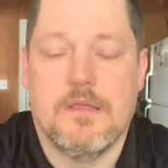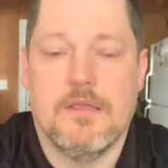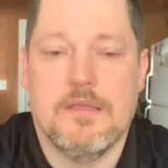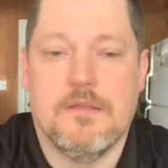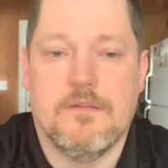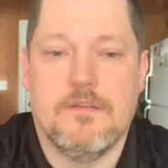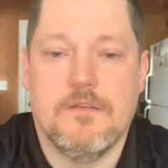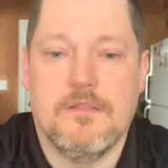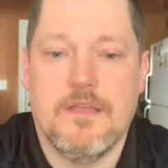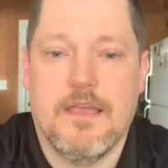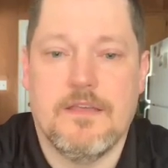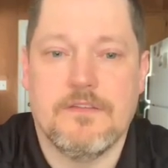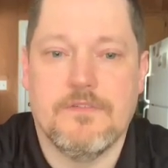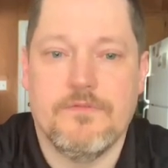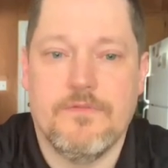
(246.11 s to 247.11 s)
In
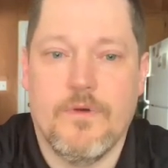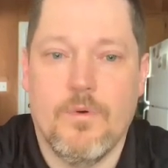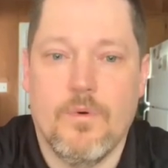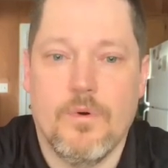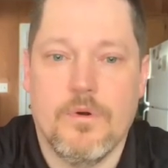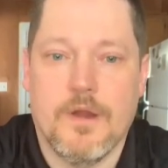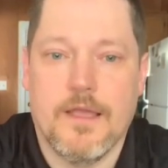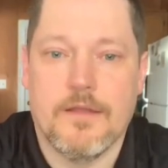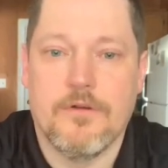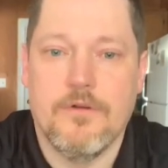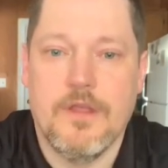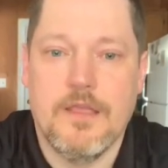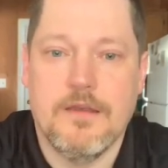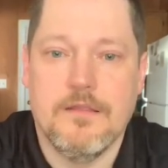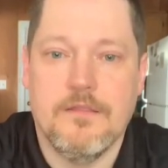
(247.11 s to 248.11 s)
2004, I
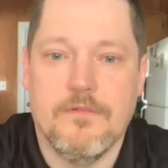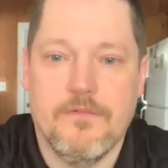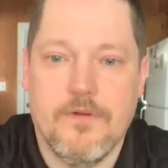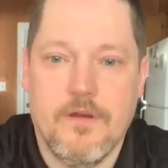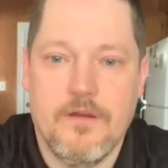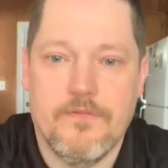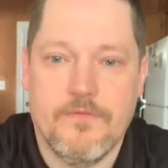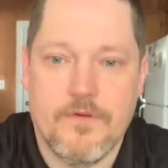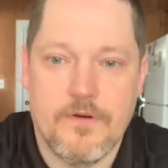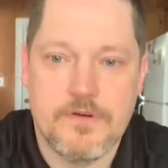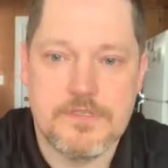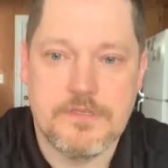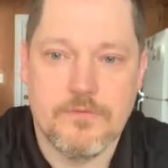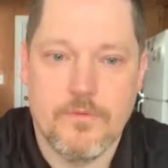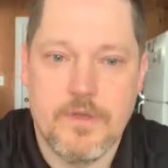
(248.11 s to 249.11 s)
created the very
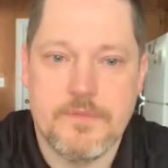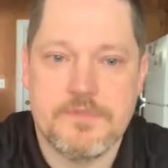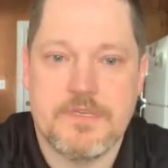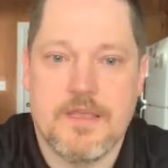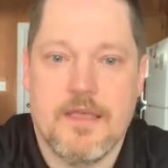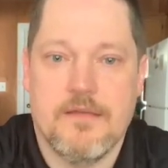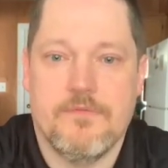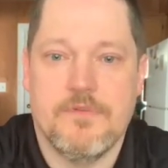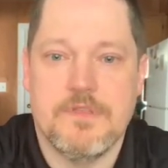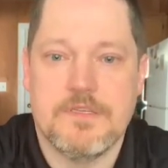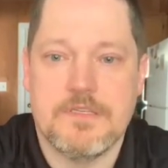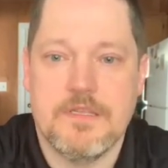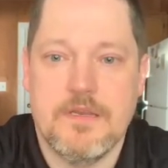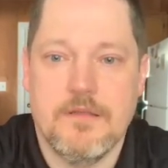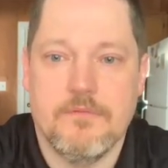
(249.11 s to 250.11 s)
first website for the
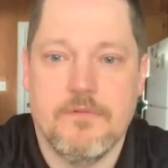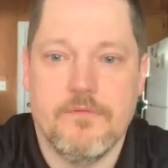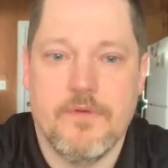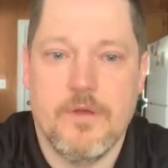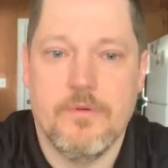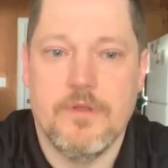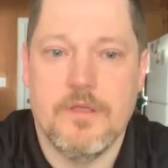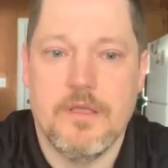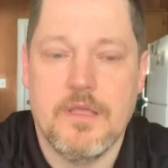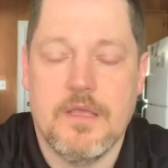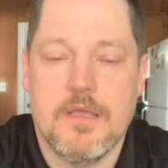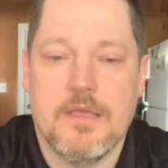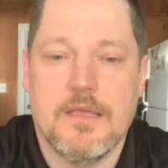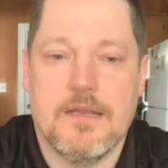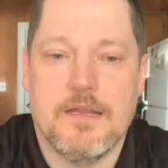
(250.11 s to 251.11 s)
city of Livonia,
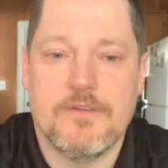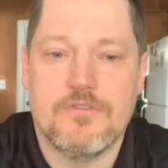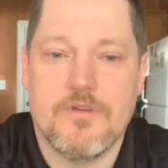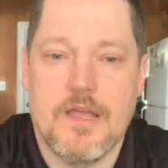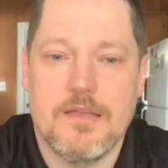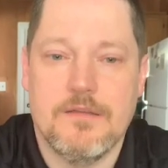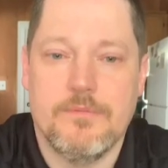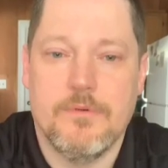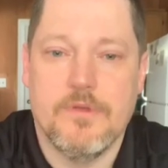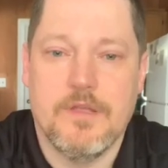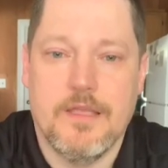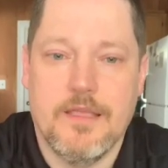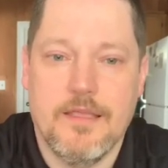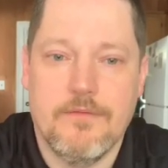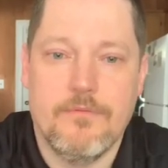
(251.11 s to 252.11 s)
and I tried to
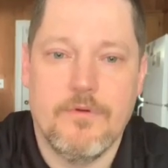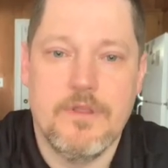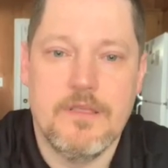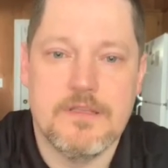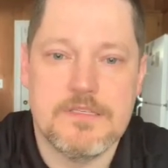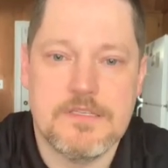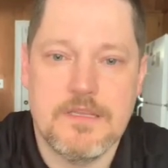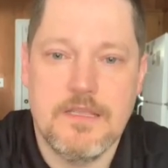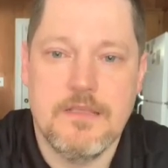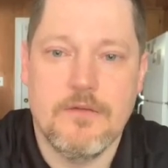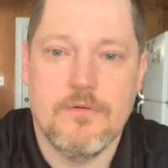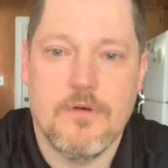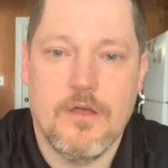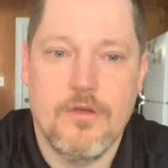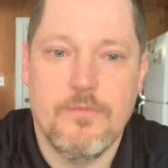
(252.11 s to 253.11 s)
put every
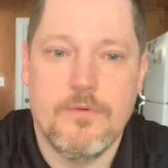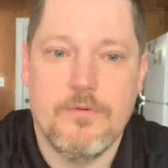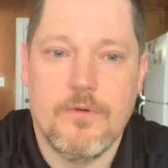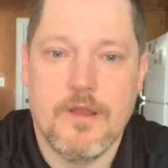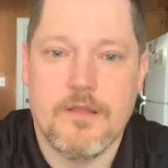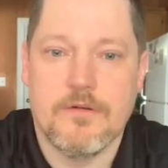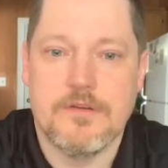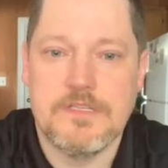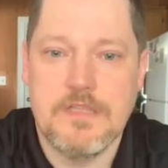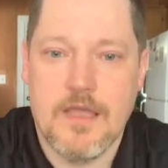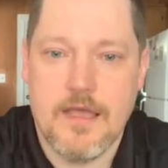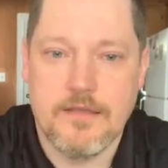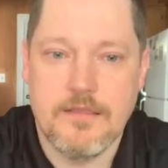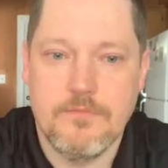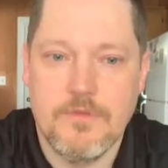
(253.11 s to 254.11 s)
single open records
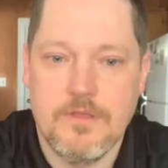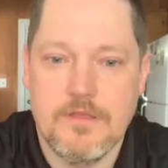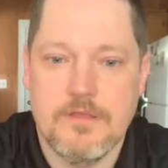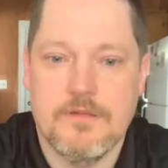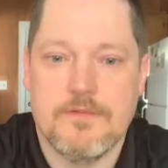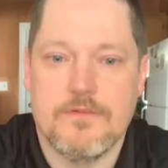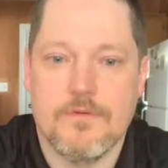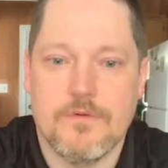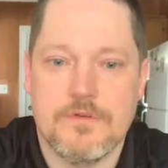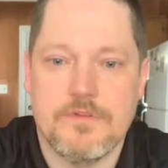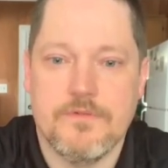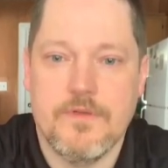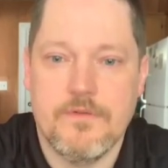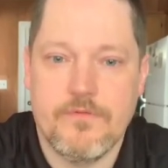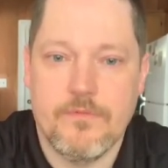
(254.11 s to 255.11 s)
document and source
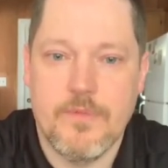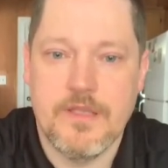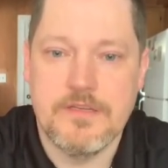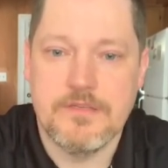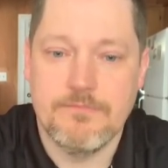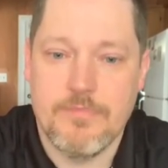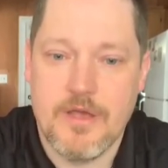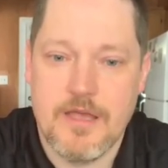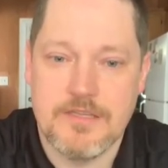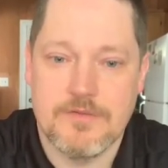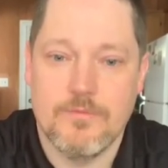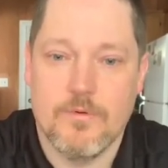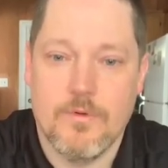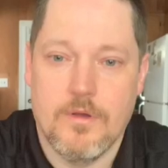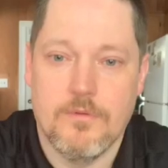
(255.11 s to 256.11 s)
of information
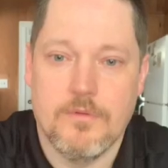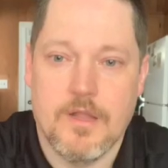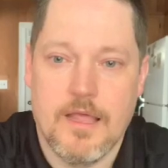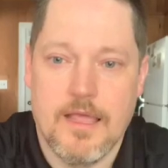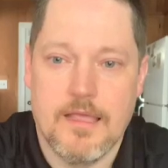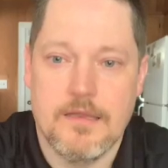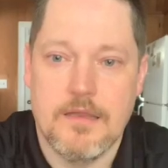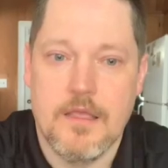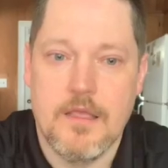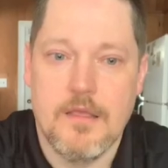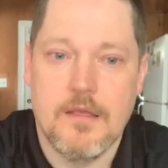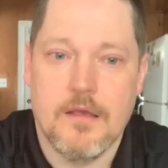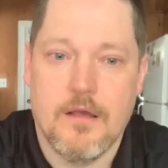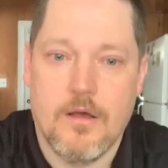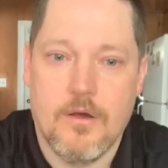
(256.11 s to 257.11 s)
possible online,
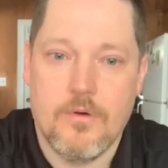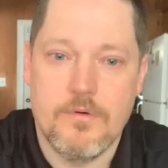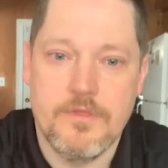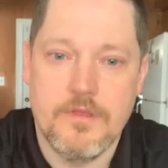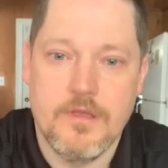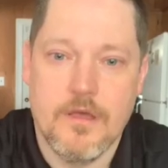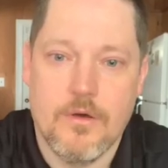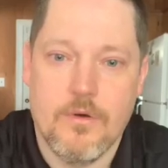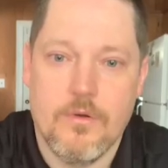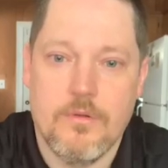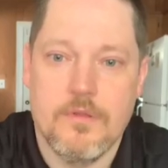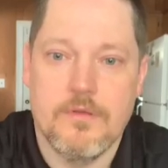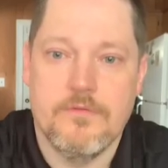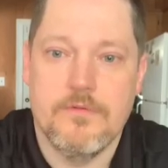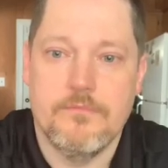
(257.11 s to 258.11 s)
all with the
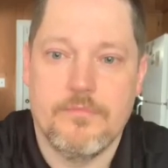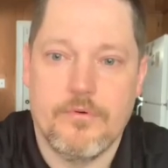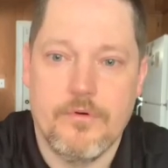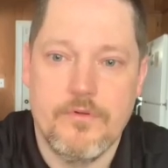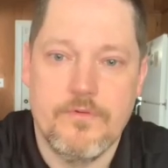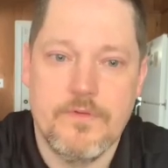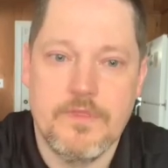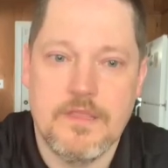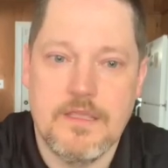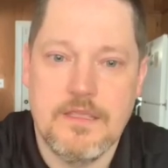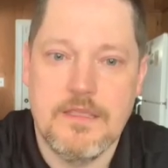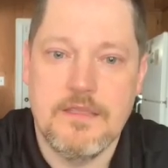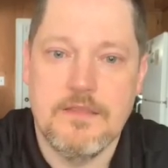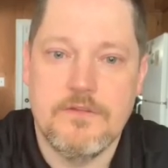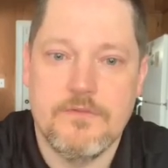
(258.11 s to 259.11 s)
goal of improving the
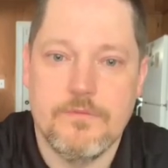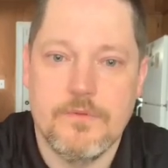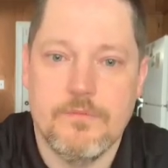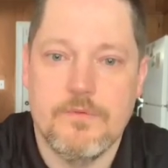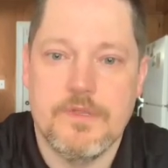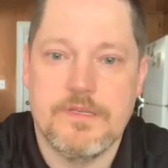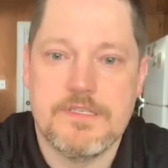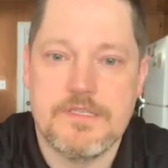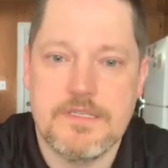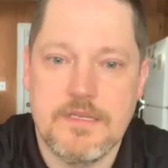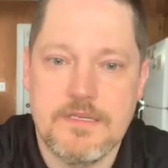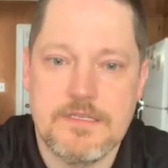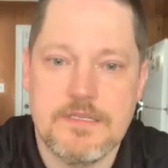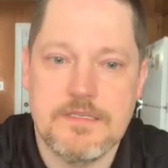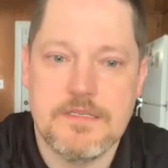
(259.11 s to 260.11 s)
ease with which
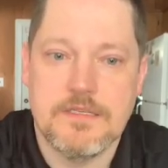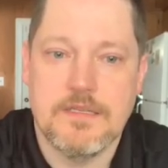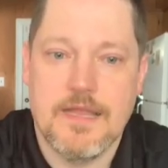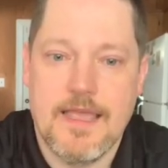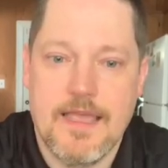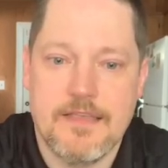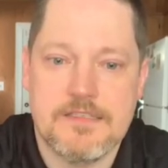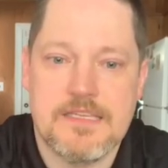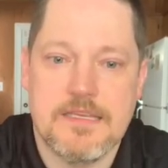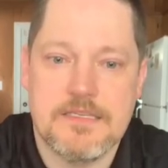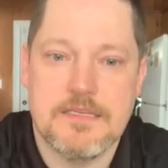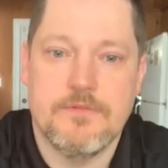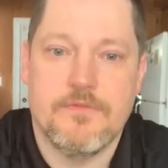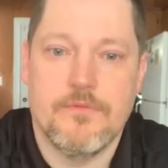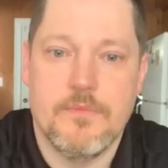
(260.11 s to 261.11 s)
citizens could
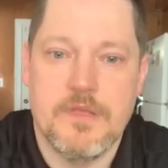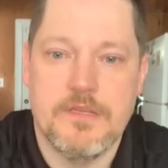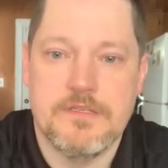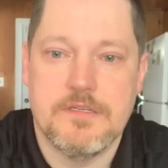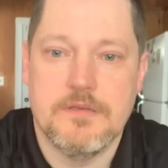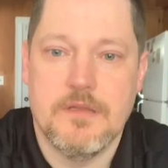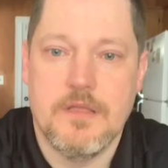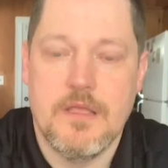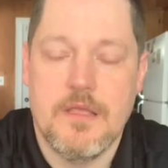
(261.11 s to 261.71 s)
access information.